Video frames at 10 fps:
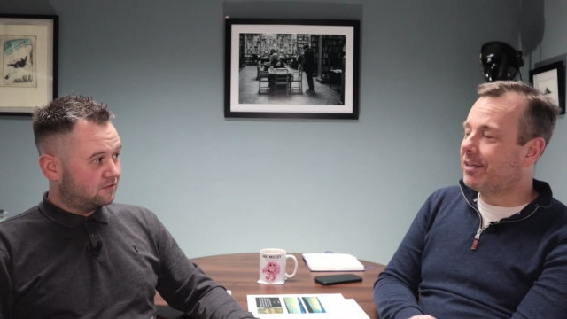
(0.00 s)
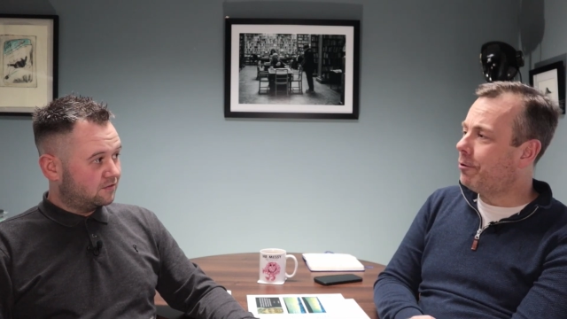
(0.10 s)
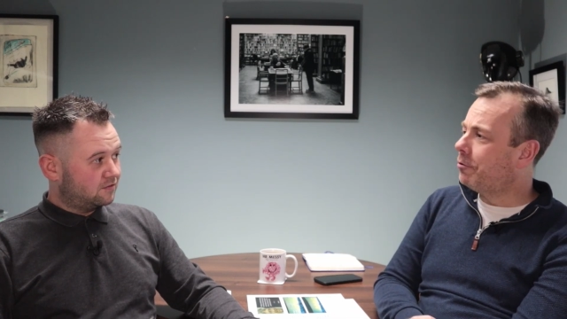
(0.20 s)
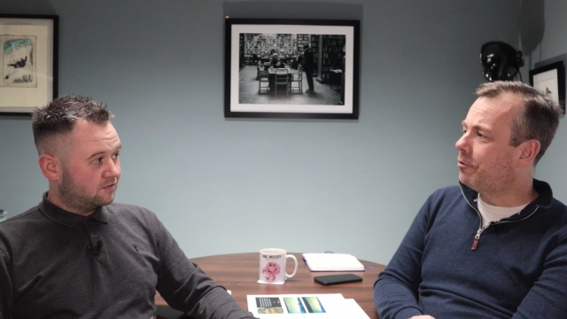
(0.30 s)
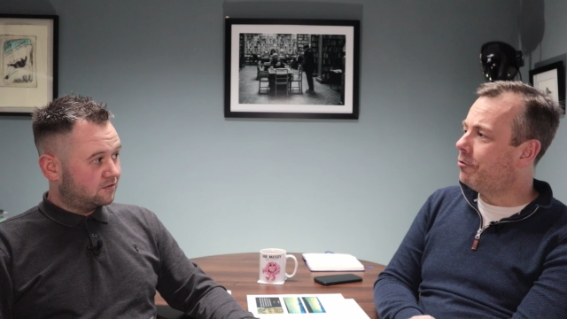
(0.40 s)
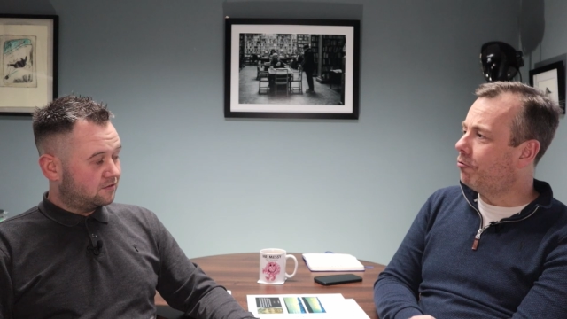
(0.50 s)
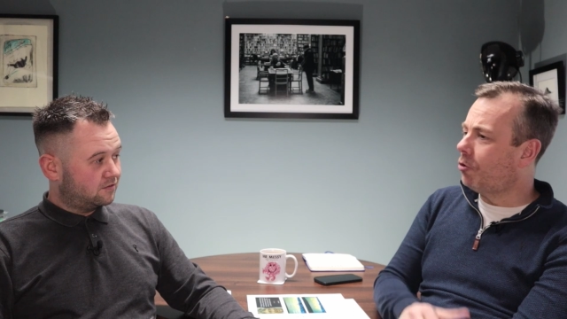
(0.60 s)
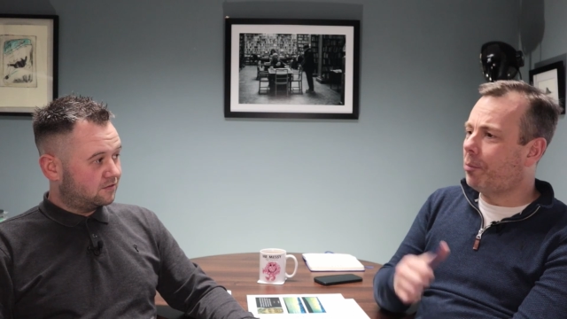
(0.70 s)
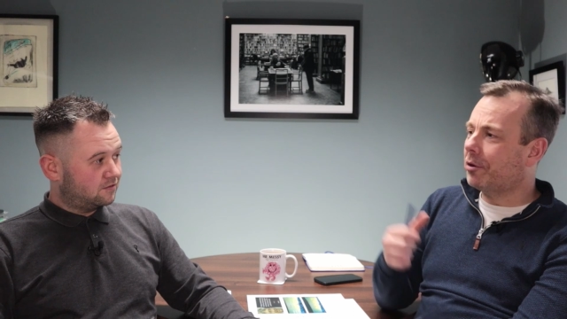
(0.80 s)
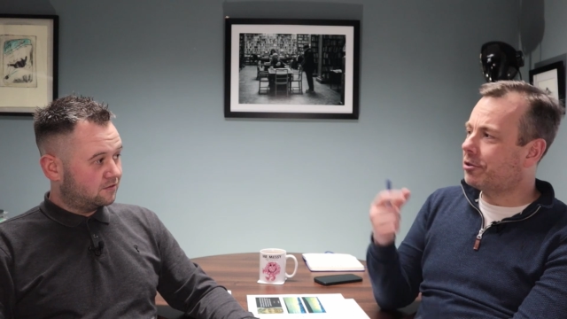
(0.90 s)
Speaker 1: you know,
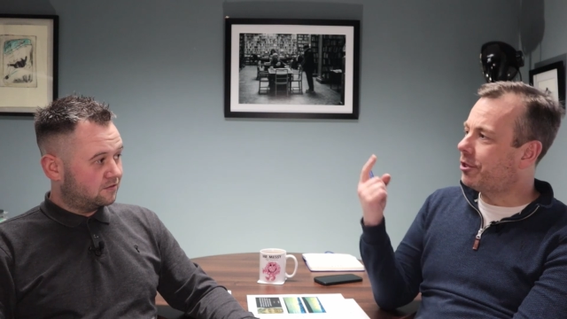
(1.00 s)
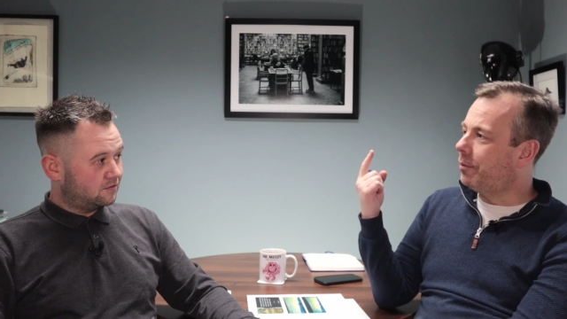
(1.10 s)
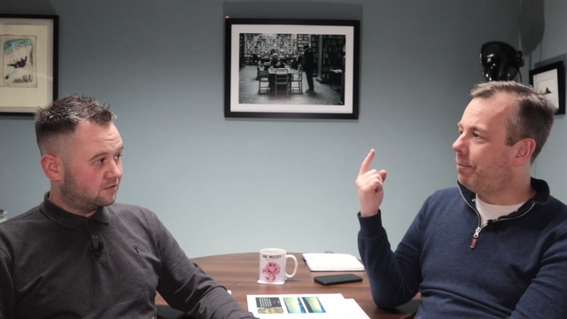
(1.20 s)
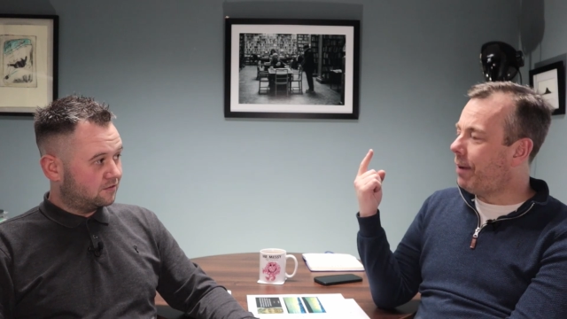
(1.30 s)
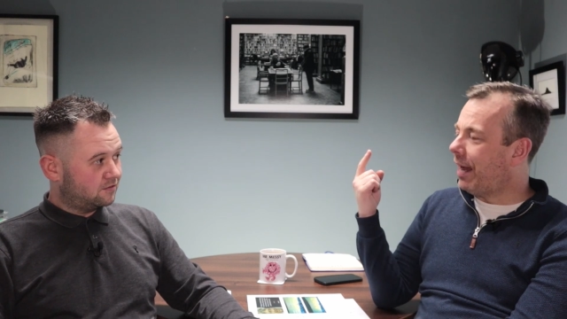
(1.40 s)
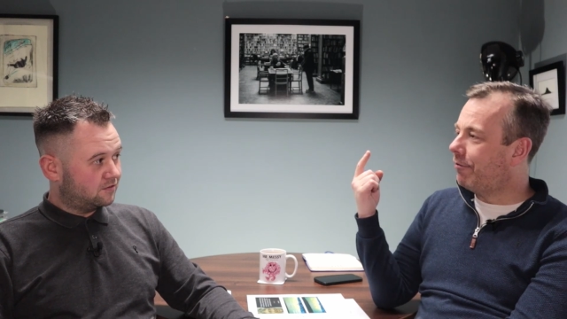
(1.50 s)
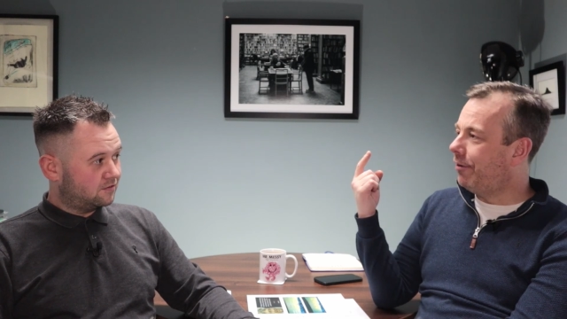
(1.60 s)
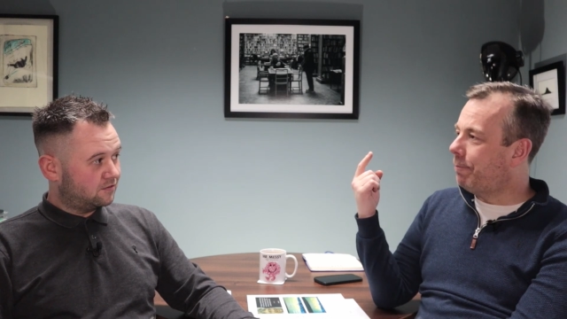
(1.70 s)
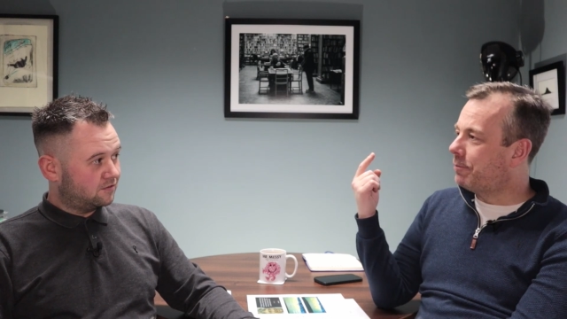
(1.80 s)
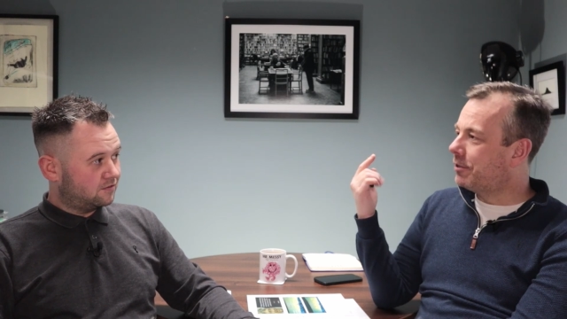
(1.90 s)
robots doing
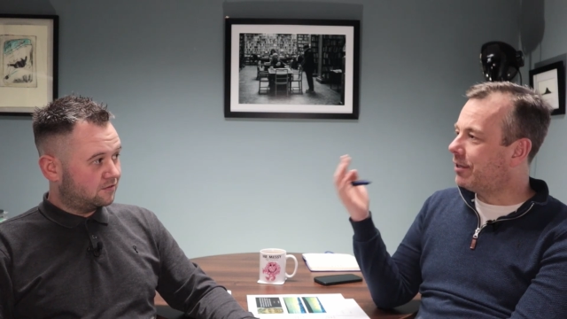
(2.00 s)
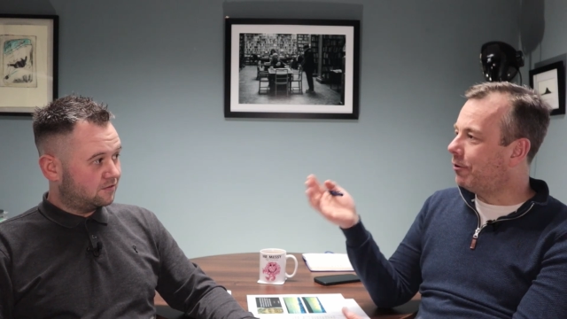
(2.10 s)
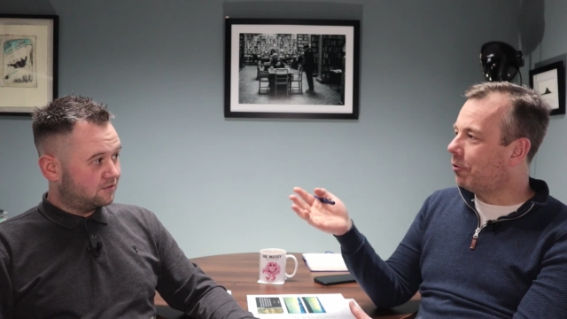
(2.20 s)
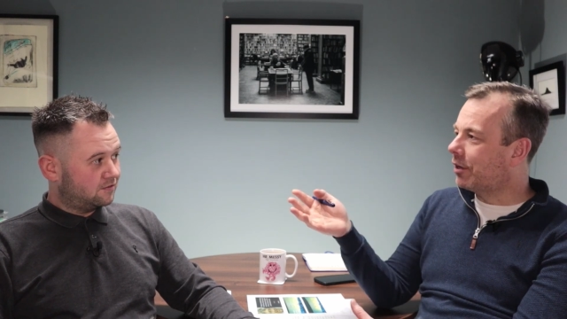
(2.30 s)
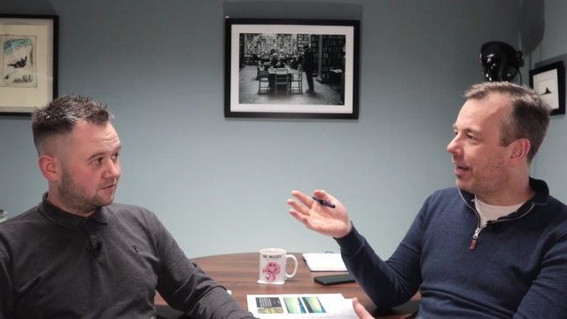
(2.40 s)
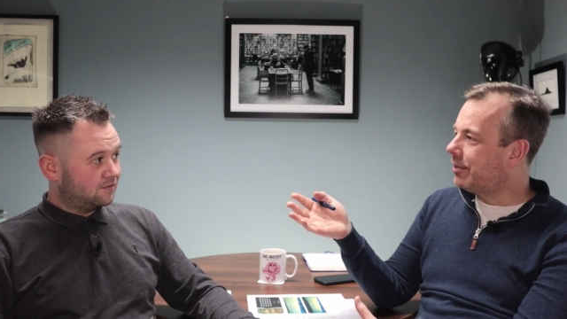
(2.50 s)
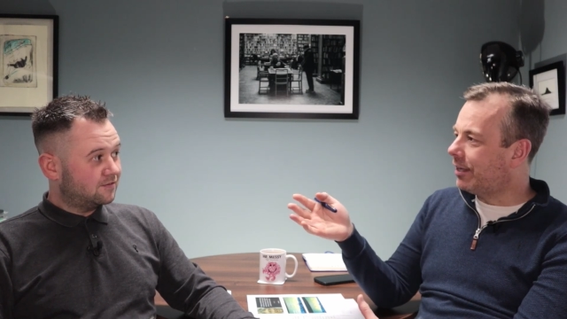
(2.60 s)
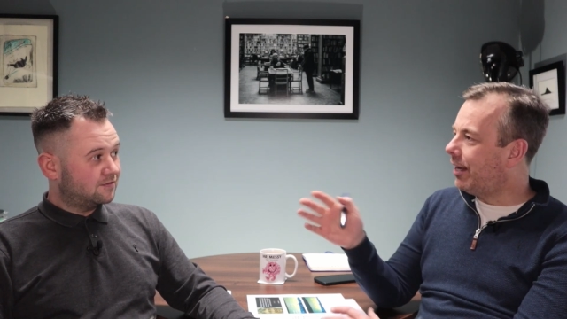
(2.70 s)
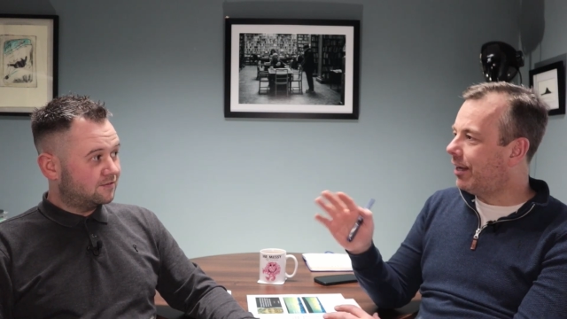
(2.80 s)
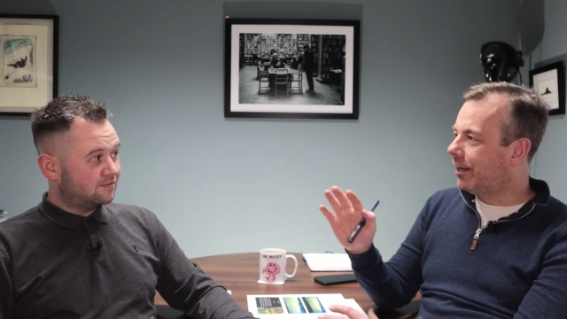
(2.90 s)
backflips and all kind of, yeah,